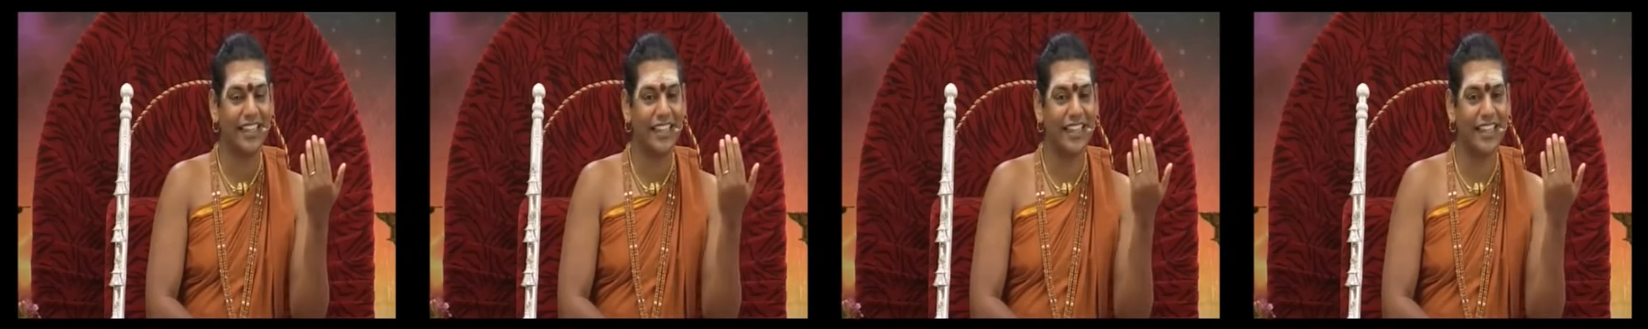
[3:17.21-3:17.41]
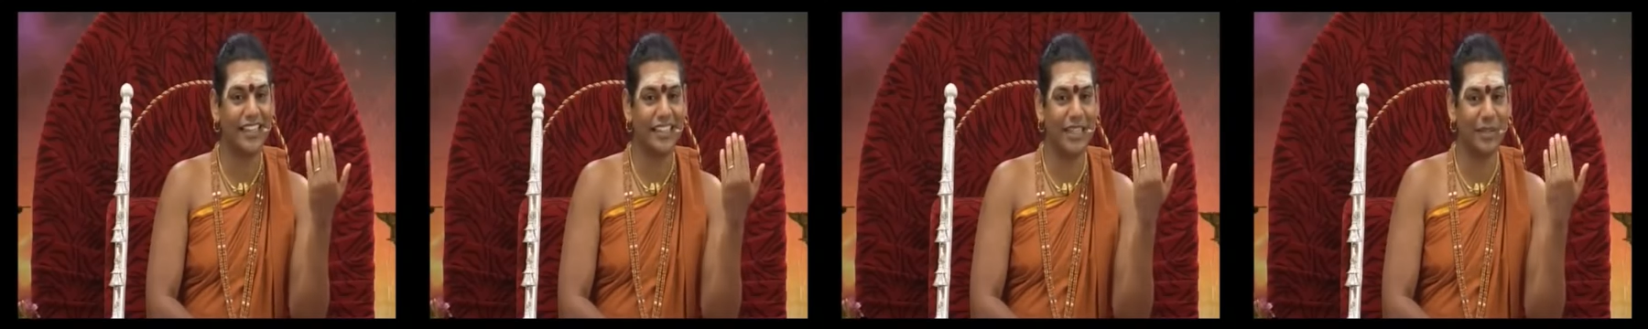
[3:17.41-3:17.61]

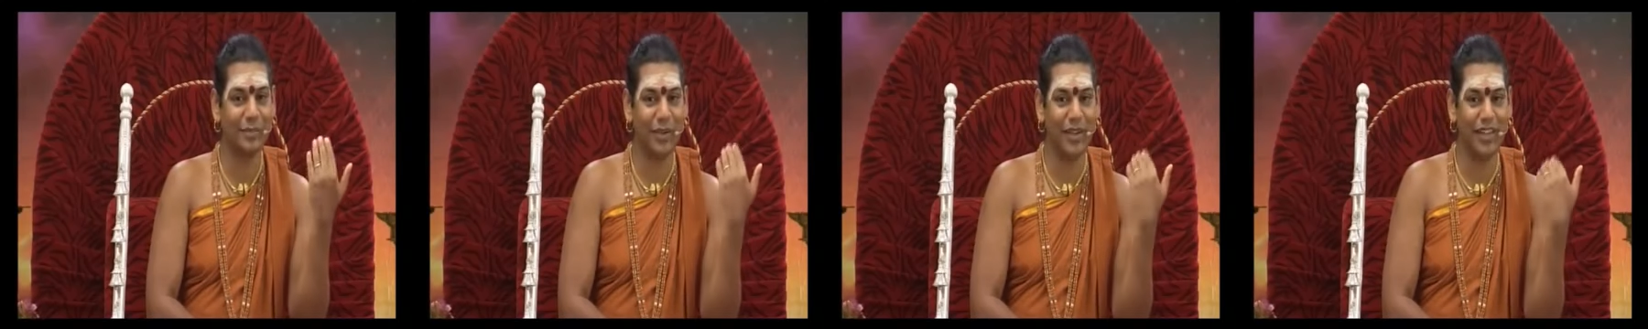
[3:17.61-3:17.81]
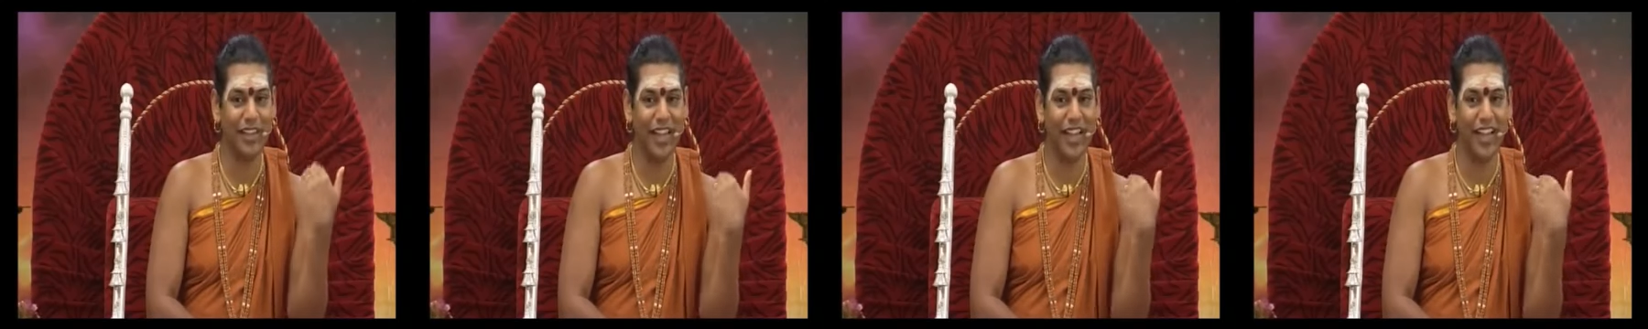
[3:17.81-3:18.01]
kitchen
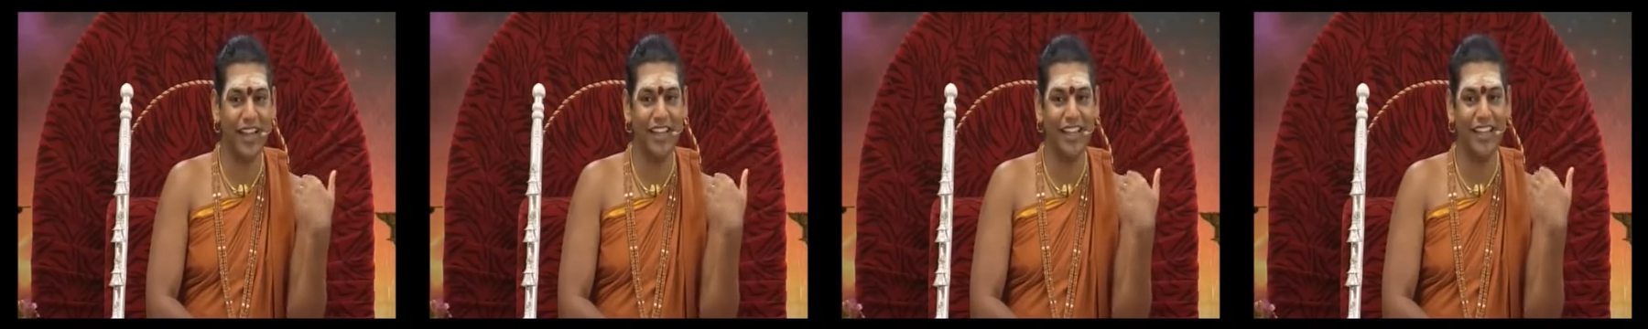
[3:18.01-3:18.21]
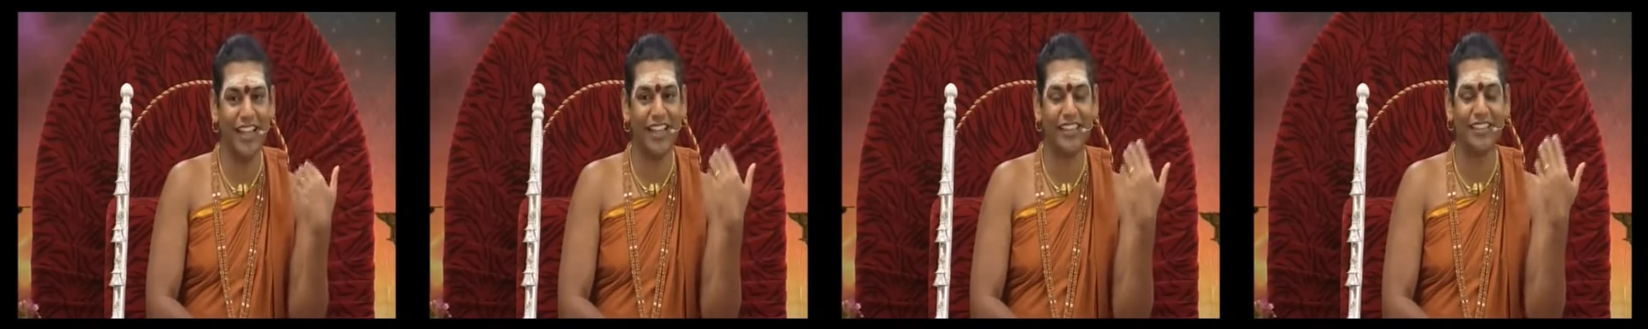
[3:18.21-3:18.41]

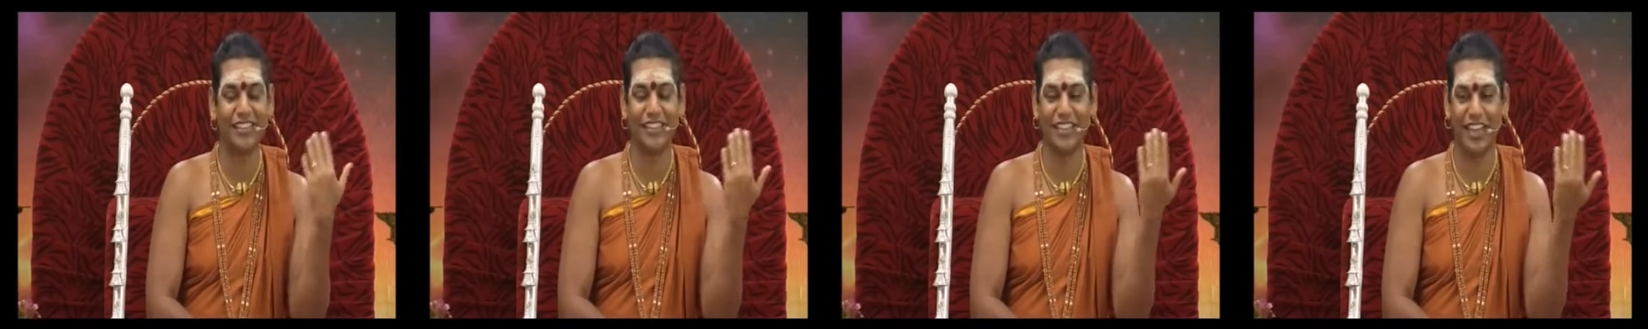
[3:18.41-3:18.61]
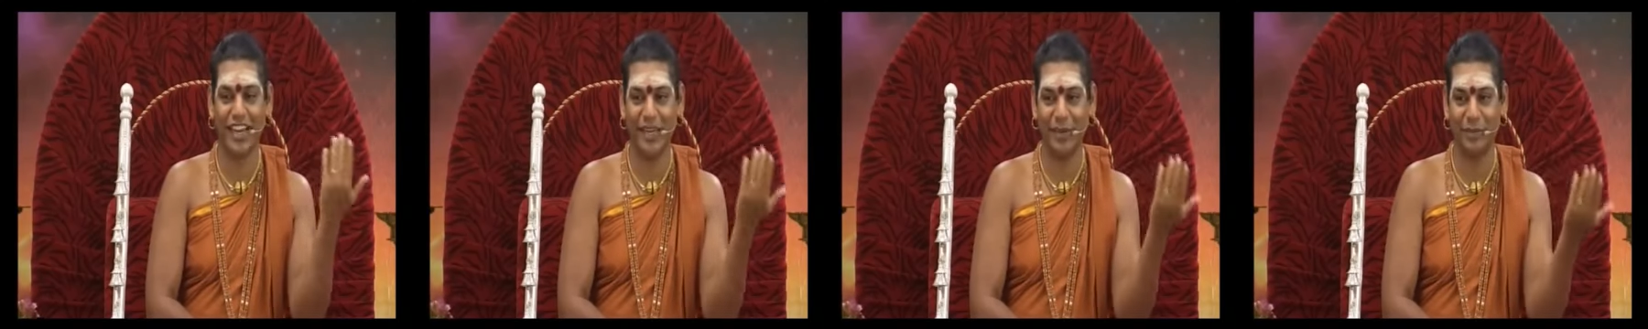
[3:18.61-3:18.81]
bandari and
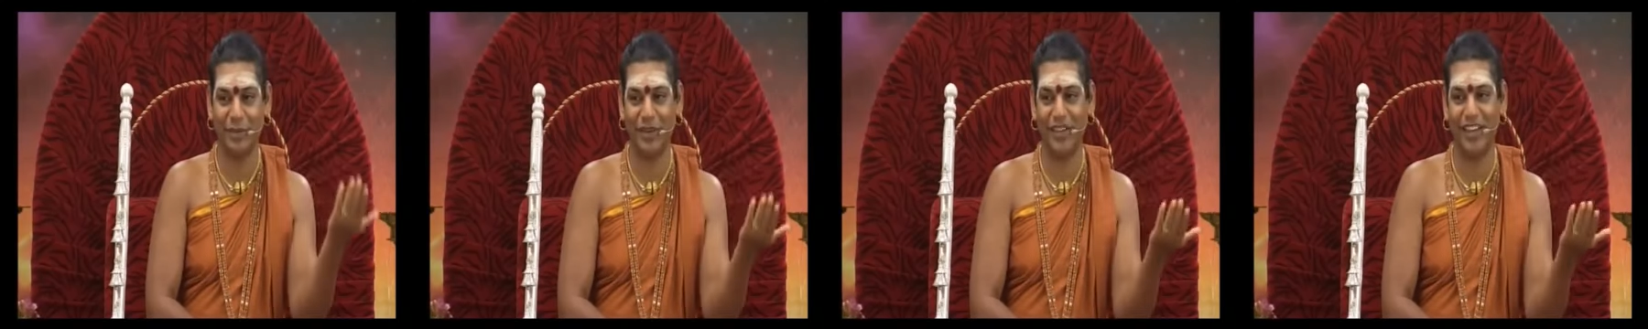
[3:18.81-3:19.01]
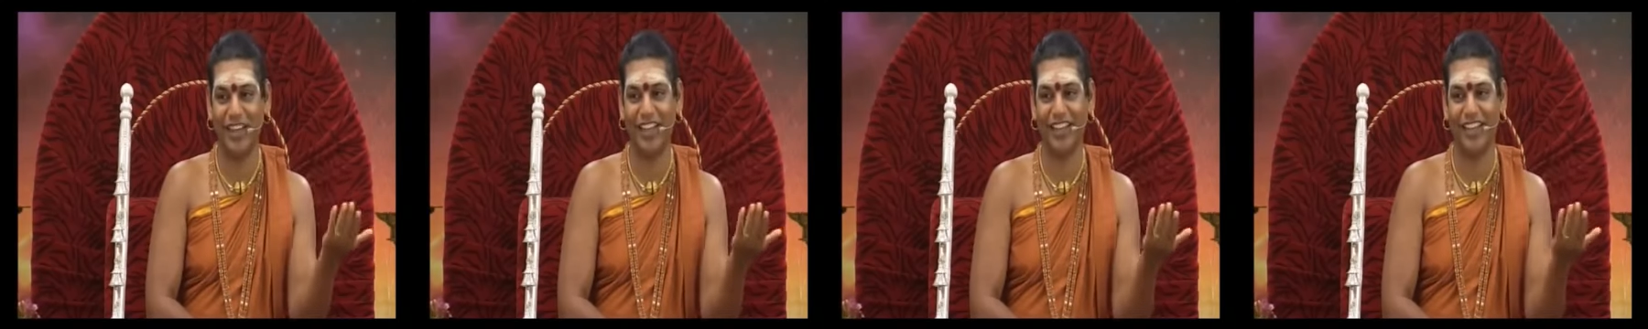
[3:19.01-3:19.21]
shrine
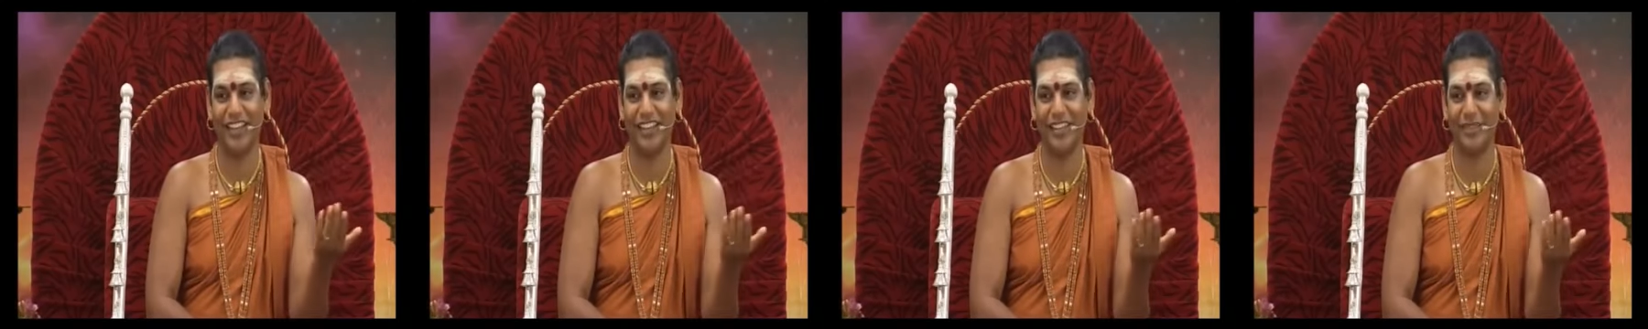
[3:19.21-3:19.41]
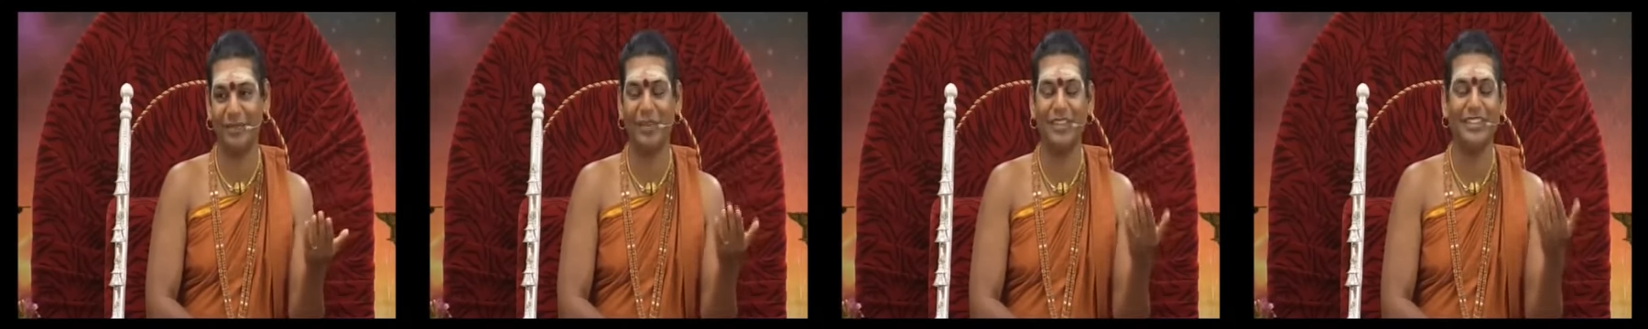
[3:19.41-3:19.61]
bandari,
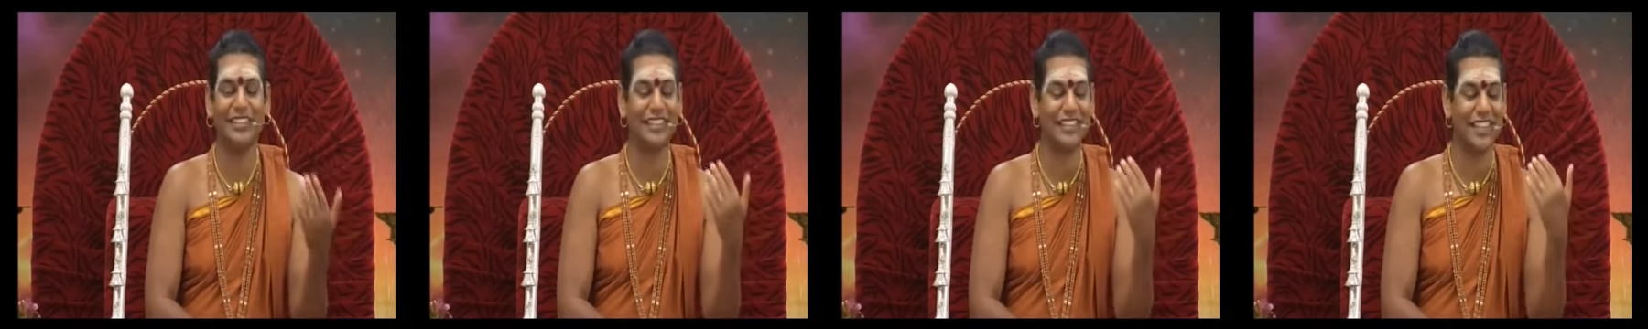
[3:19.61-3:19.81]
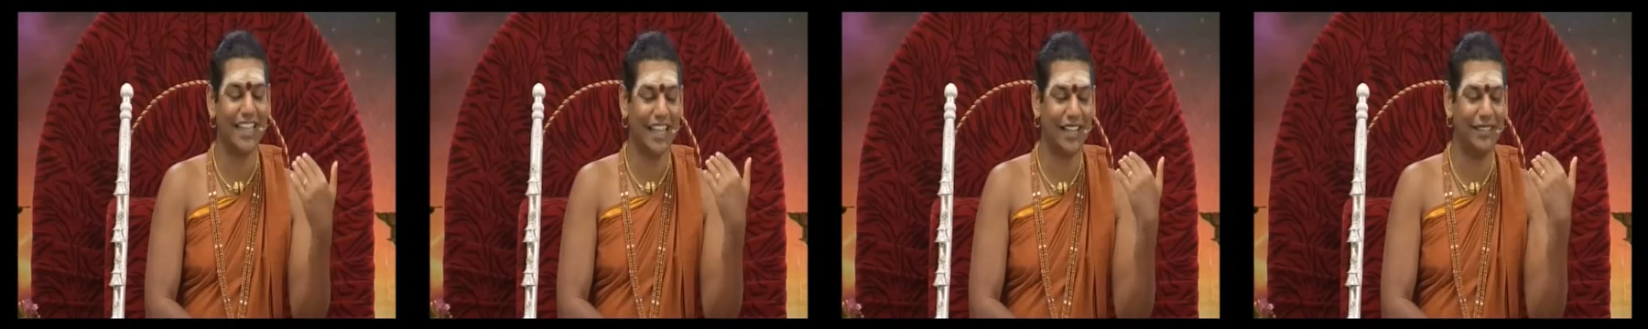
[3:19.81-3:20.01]
means
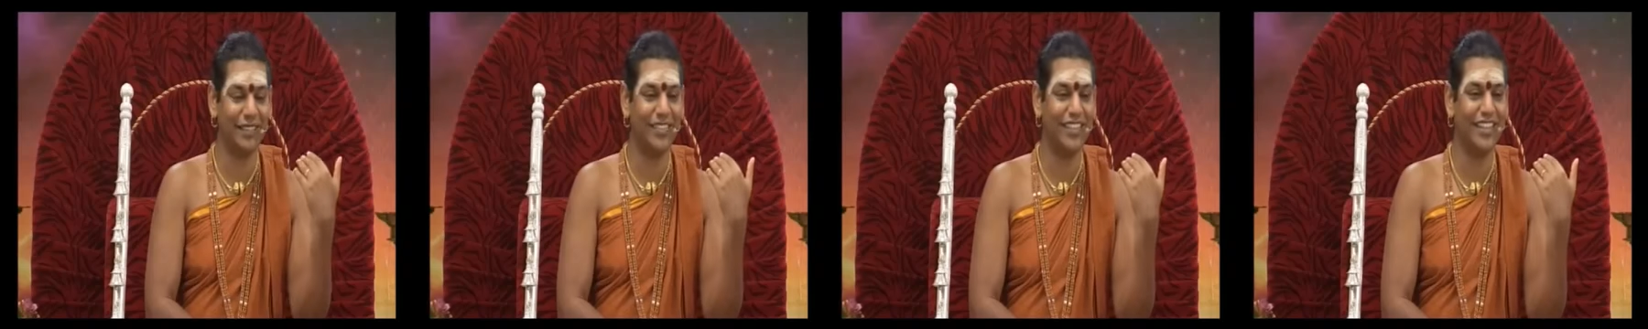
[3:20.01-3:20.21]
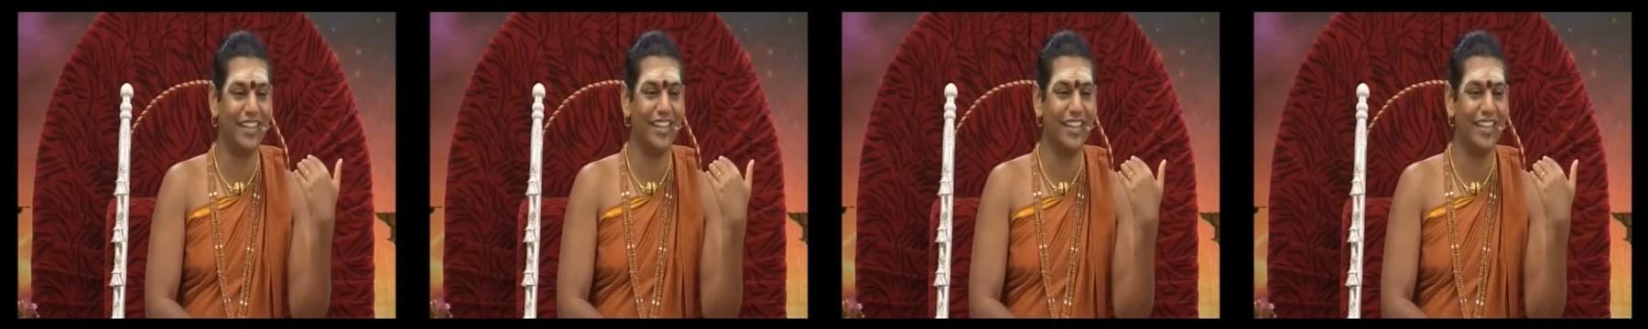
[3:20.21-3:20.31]
the